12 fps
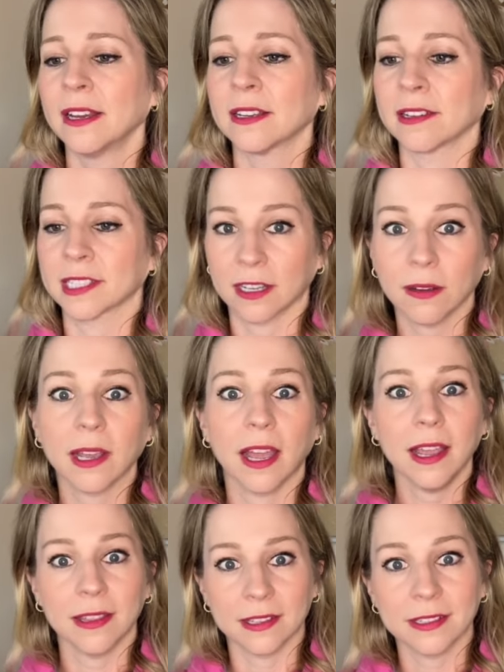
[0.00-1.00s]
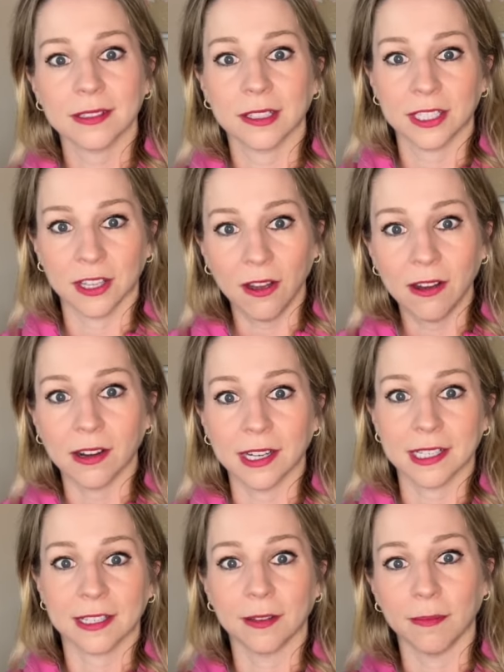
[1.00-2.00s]
I was like, okay, this is a song.
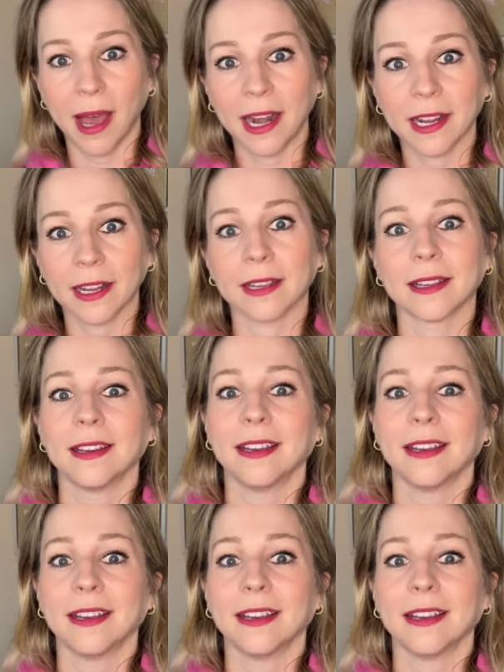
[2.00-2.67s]
It's thematic.